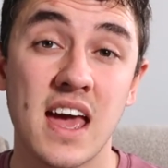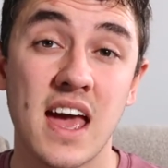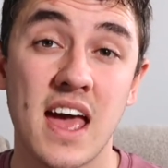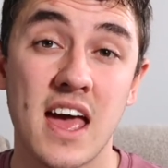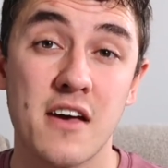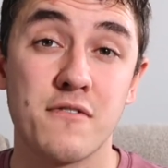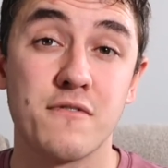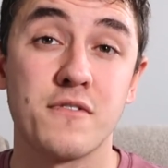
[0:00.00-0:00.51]

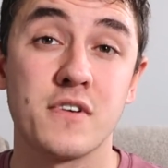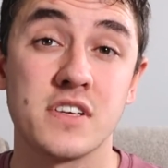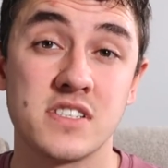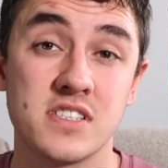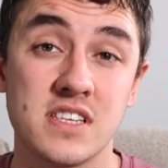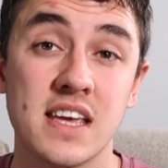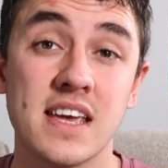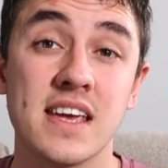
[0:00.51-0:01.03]
F,
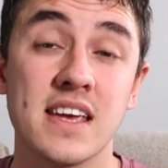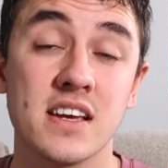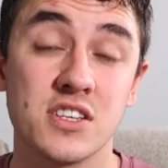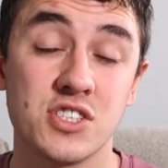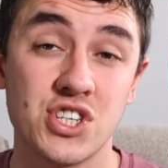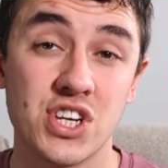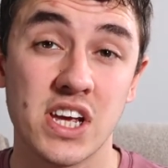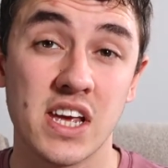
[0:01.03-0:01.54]
C,
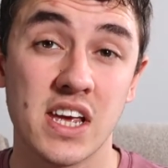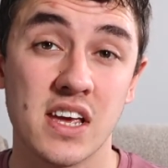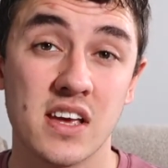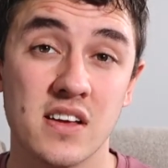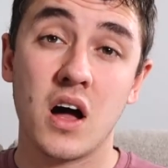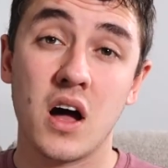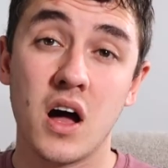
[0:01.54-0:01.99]
G.